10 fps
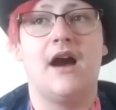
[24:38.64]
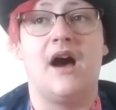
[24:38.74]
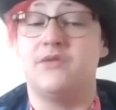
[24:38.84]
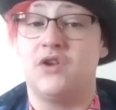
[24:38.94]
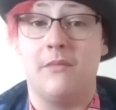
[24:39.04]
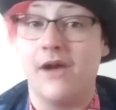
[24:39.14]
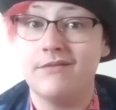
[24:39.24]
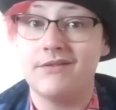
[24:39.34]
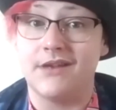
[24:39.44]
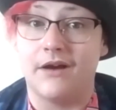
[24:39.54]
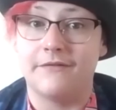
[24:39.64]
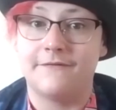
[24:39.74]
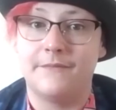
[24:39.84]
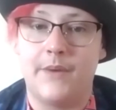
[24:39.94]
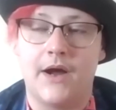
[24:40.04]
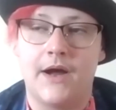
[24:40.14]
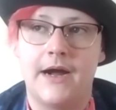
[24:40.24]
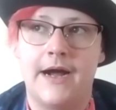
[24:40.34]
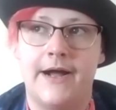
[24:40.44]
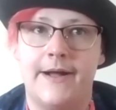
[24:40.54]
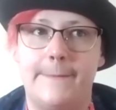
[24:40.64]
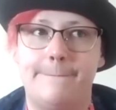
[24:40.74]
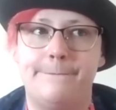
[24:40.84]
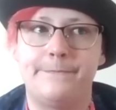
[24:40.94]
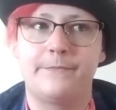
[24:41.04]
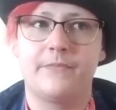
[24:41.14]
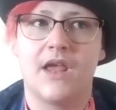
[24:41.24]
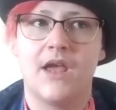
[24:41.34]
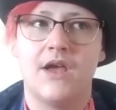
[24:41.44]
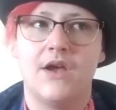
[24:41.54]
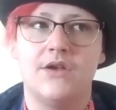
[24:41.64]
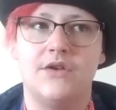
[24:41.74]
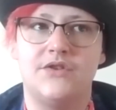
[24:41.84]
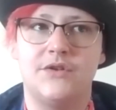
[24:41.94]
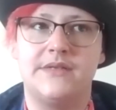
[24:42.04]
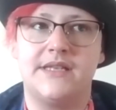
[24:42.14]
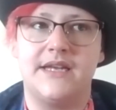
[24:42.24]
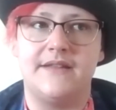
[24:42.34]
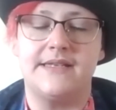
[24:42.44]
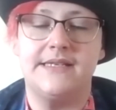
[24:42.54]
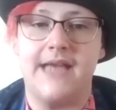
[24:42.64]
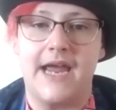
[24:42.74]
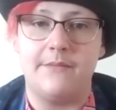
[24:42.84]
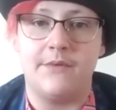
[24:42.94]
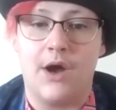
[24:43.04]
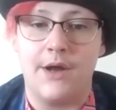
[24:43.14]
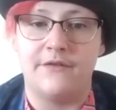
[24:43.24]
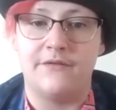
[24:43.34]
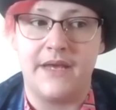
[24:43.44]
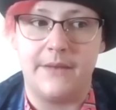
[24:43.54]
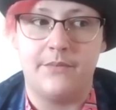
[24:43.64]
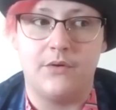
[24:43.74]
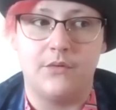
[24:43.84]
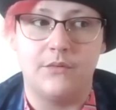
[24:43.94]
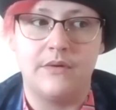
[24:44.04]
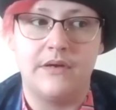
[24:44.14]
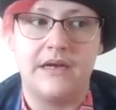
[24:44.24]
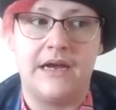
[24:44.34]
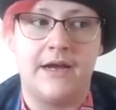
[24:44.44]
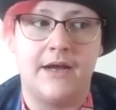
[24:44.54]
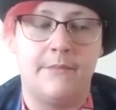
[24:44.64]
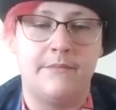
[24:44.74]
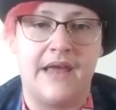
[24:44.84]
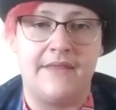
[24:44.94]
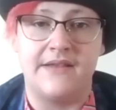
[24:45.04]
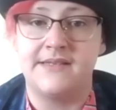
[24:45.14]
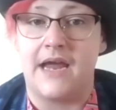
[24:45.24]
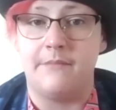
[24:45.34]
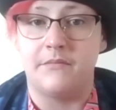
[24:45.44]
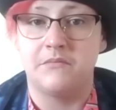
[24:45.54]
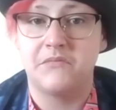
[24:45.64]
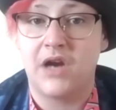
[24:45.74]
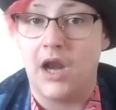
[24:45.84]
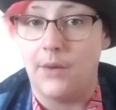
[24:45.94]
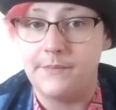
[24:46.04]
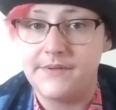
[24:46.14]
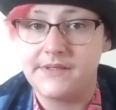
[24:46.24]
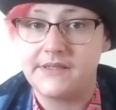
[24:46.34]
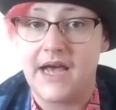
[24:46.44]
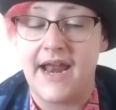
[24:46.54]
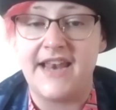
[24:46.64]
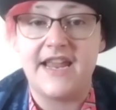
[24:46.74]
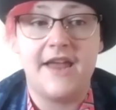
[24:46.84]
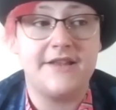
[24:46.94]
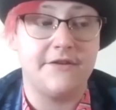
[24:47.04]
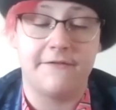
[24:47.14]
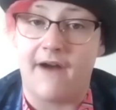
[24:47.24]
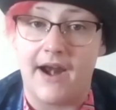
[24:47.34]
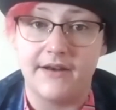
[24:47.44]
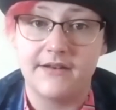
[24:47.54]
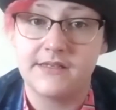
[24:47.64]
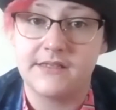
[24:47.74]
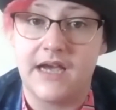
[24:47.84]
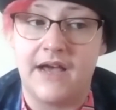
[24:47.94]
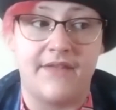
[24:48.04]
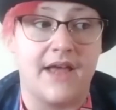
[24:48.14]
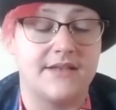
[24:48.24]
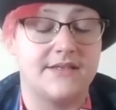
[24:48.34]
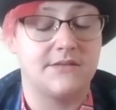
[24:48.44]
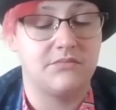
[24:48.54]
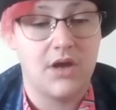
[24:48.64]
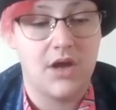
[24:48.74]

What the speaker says: I'm doing my own stuff, but you do see the same kind of people in the same clubs, and it's your friends, and that's